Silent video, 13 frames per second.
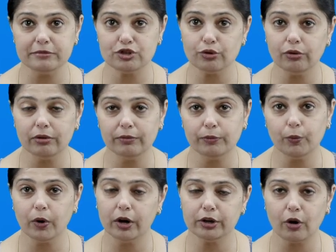So,
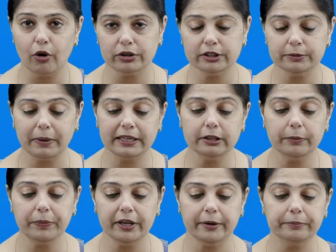were honored by the
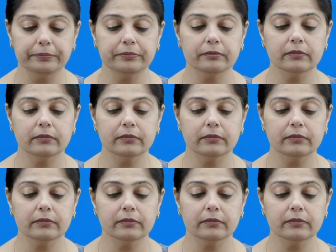PM.